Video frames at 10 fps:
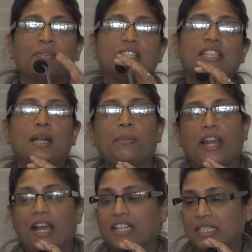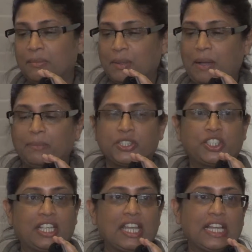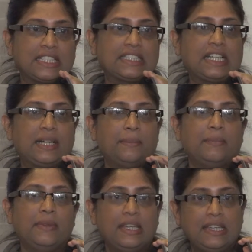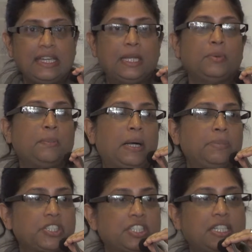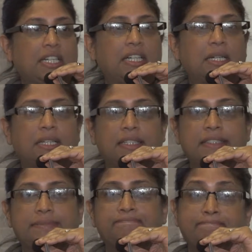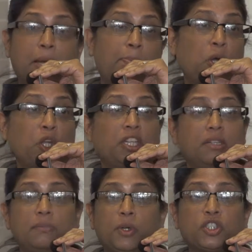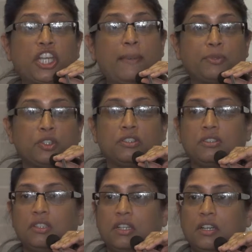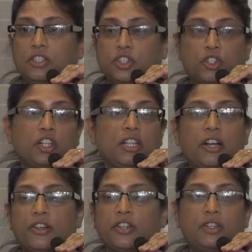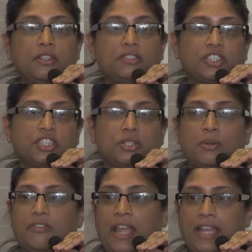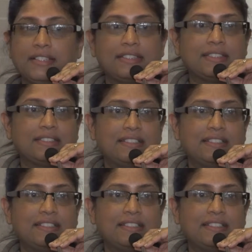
I'm going to talk about academic publishing. Has anyone published a book chapter, journal article? Just show of hands.